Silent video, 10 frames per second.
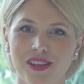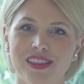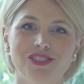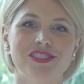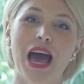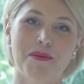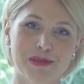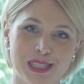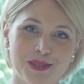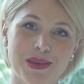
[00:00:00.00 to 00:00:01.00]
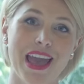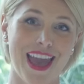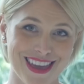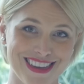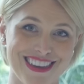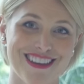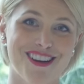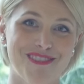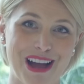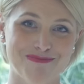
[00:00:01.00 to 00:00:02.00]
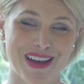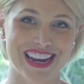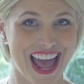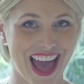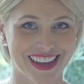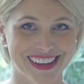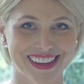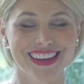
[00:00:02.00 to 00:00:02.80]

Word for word: that just happens to be hanging around my neck.